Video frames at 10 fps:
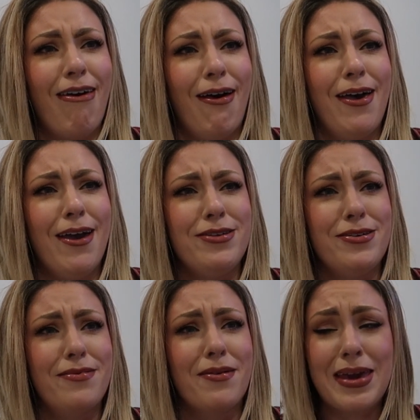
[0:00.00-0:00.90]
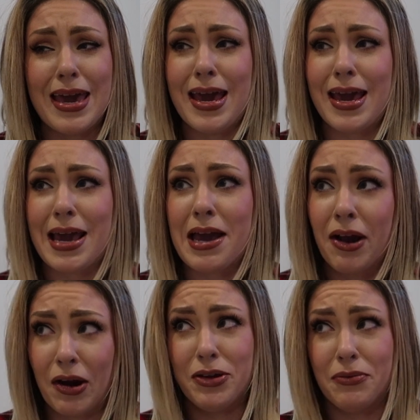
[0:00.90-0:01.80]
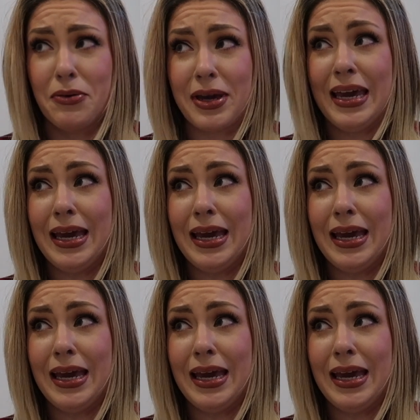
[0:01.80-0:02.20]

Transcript: Are you okay? Are you okay?